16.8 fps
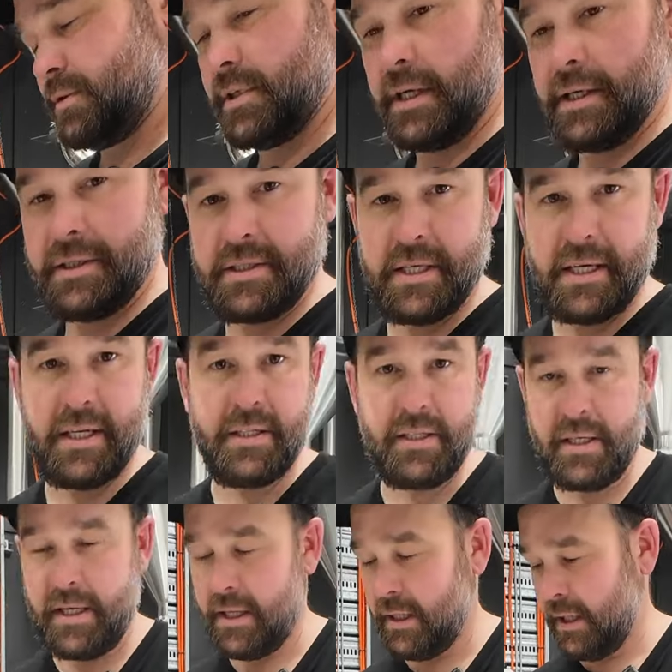1010,
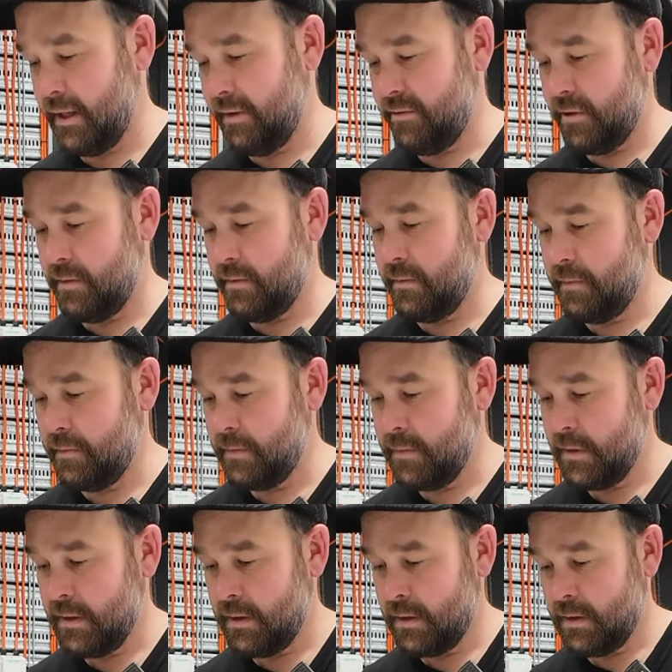1011.
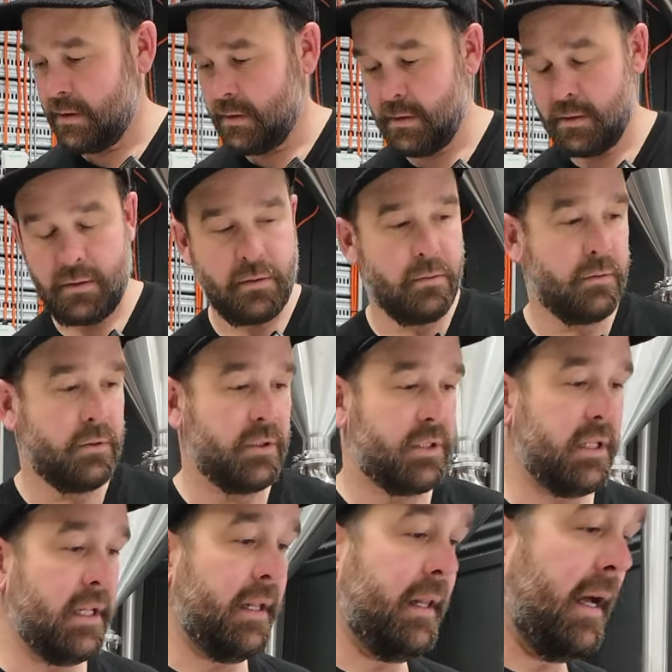
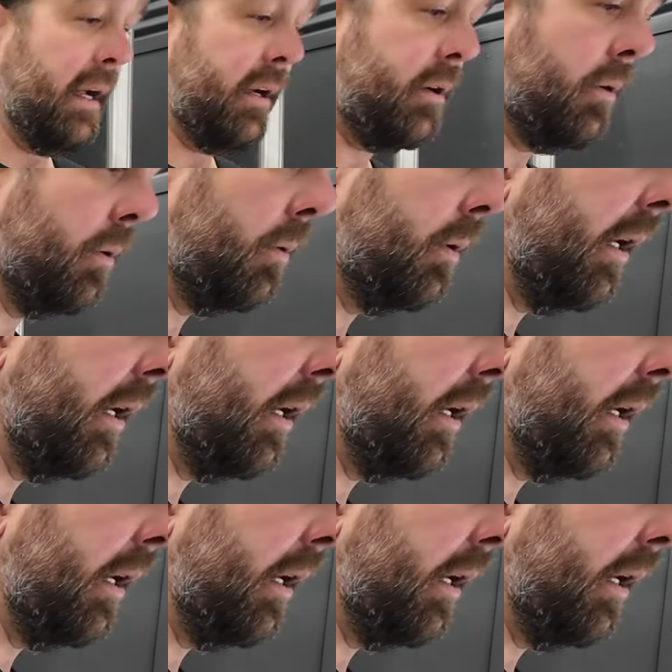Just let that cool